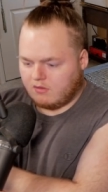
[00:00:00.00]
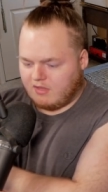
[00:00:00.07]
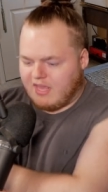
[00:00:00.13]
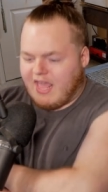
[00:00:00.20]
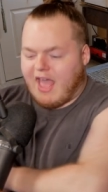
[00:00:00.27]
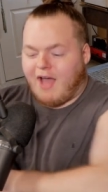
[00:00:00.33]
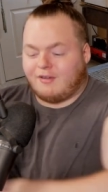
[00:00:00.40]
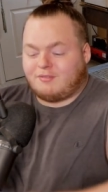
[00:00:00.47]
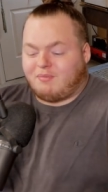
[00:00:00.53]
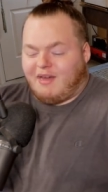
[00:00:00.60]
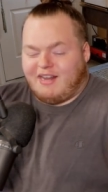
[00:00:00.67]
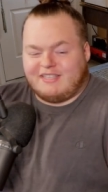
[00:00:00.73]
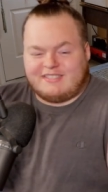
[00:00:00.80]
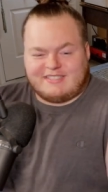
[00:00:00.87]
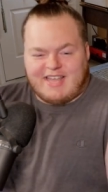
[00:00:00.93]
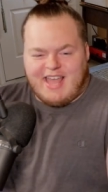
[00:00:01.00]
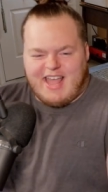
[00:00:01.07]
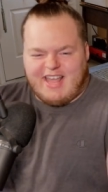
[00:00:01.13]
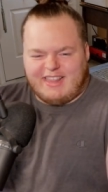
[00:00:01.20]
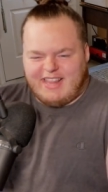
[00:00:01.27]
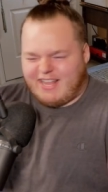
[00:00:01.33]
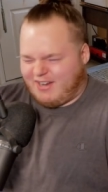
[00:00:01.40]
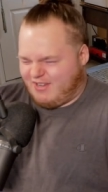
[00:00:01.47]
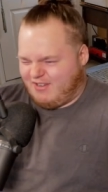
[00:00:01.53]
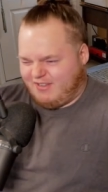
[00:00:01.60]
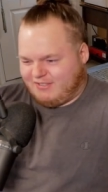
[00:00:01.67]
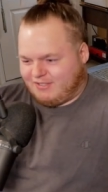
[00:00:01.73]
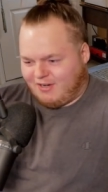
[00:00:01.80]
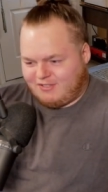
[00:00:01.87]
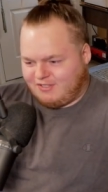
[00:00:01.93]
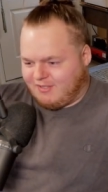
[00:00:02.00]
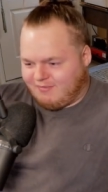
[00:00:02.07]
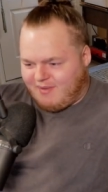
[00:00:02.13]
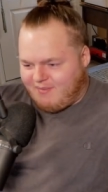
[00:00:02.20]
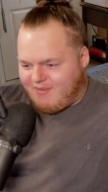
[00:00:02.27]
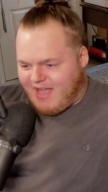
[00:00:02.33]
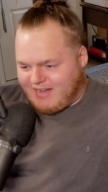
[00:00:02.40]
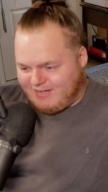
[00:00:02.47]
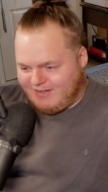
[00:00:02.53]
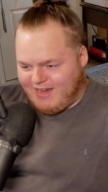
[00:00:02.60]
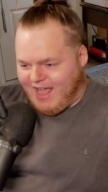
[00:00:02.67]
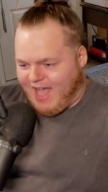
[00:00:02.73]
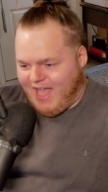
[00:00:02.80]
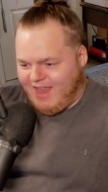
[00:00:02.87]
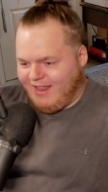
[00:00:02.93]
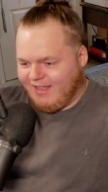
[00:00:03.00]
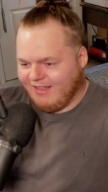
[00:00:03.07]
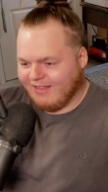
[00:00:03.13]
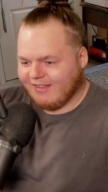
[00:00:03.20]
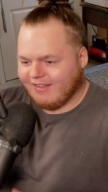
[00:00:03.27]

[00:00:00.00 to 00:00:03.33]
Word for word: Yeah, I was about to say, like, are you gonna turn Jinbei back or not?